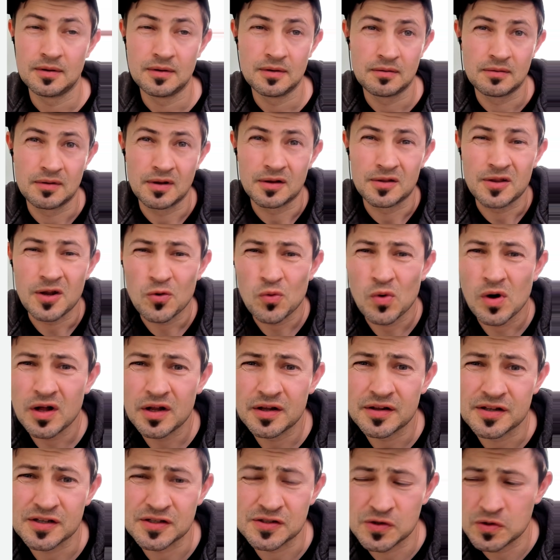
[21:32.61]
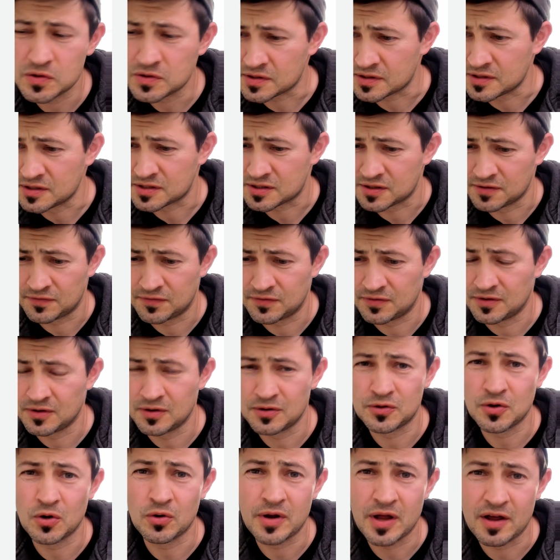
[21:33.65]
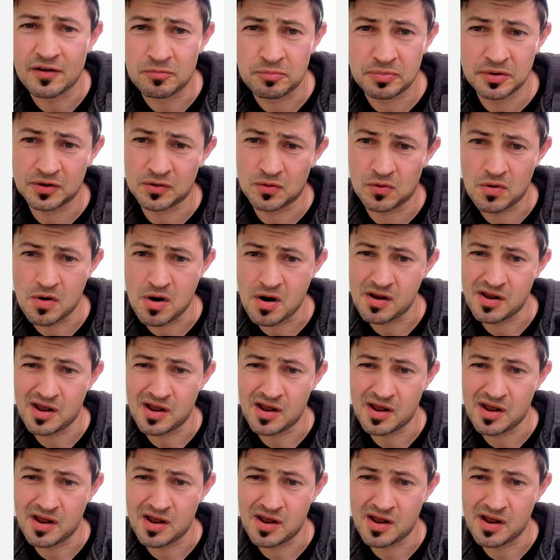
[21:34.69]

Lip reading: Now, their wallet is useless if you don't have Bitcoin.